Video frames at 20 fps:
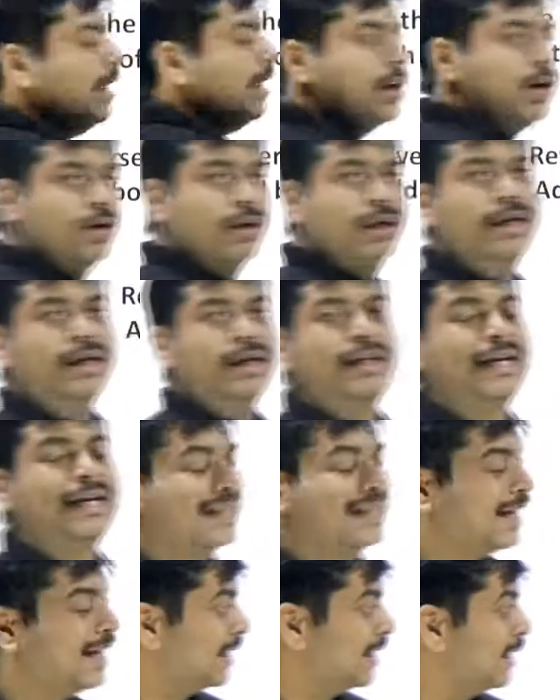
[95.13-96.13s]
Okay,
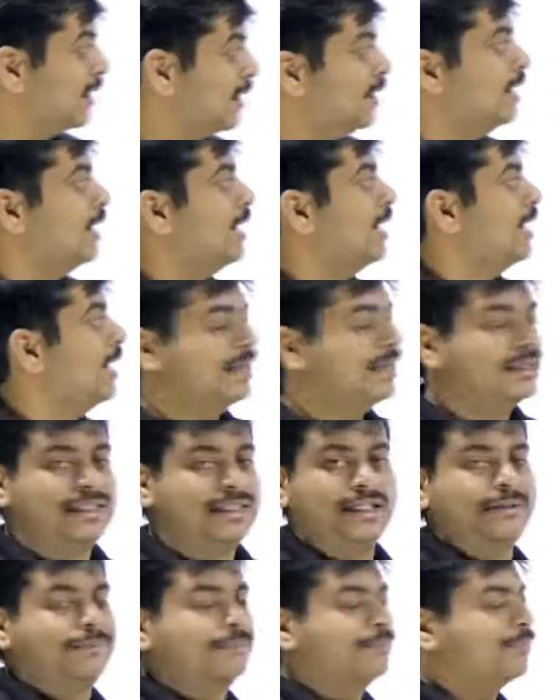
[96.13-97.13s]
let's
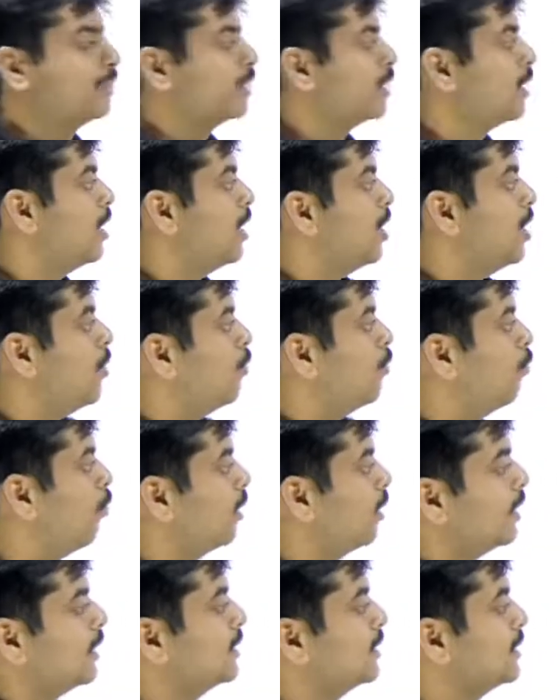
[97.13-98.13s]
see
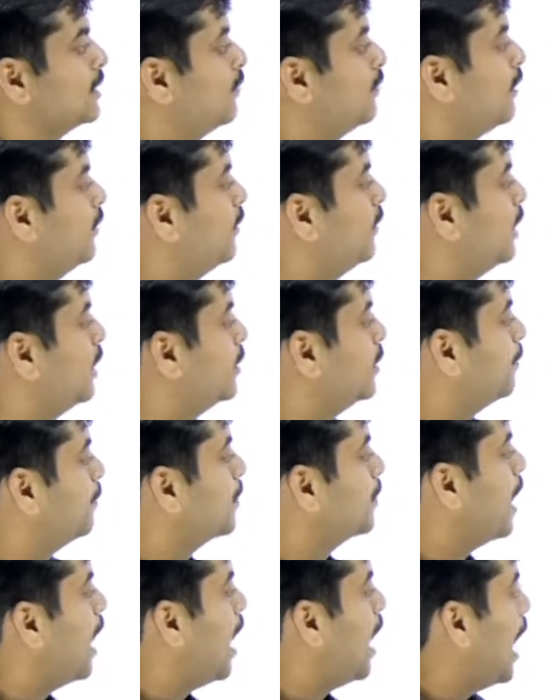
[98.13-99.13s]
what result can we get.
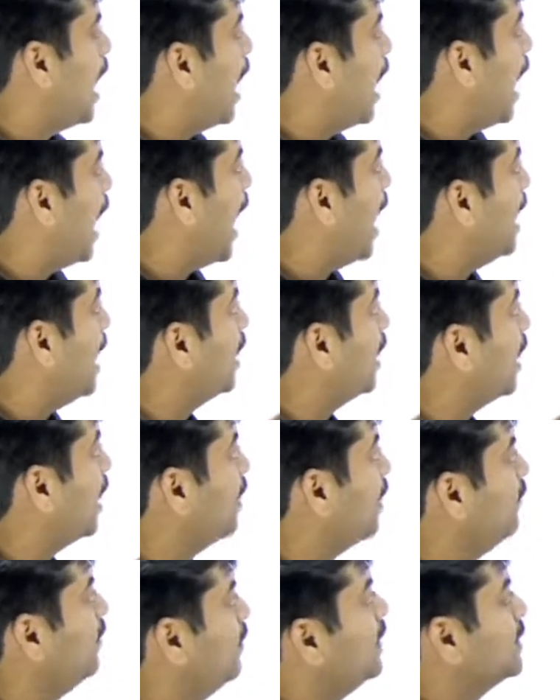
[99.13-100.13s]
And
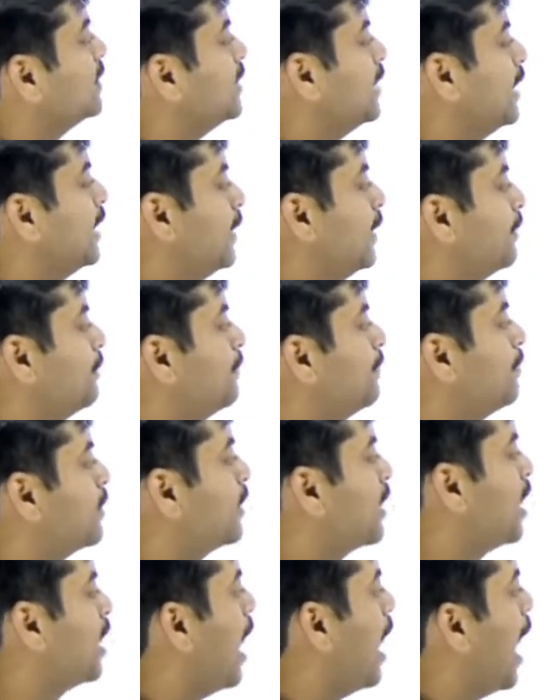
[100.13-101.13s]
Ravi is saying,
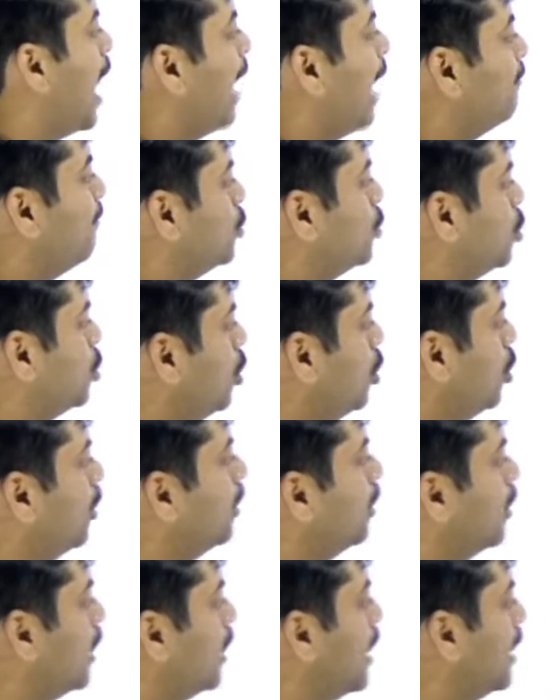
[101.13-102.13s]
I'm
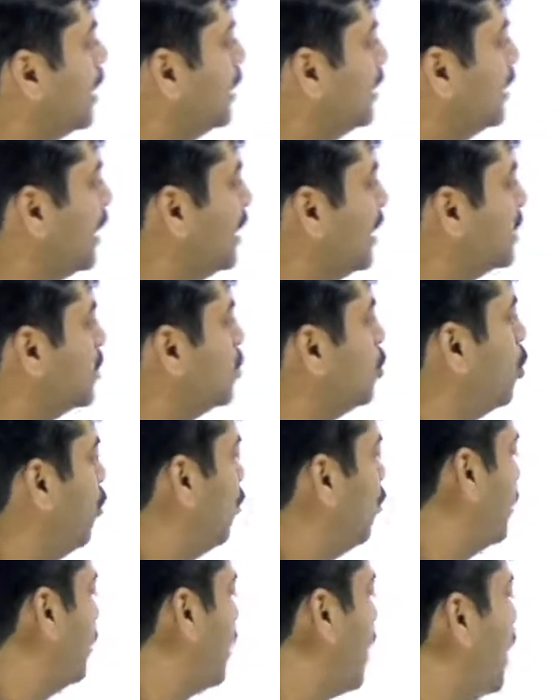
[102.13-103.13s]
sure there is no
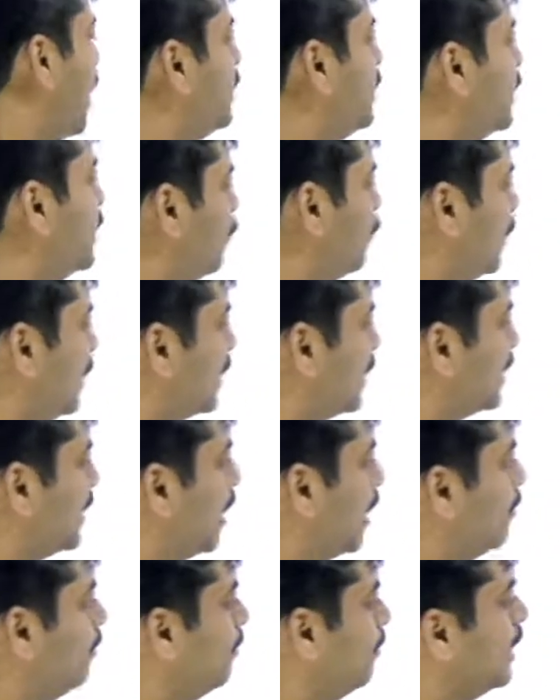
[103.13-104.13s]
remainder when the
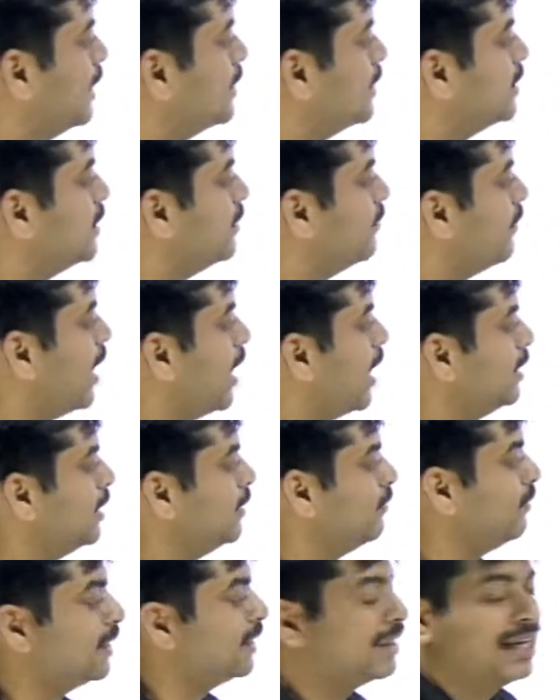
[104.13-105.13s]
sum is
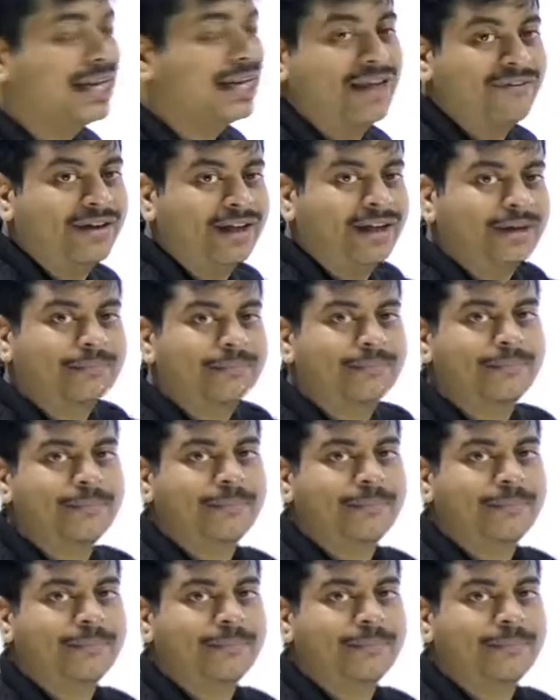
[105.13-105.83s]
divided with 11.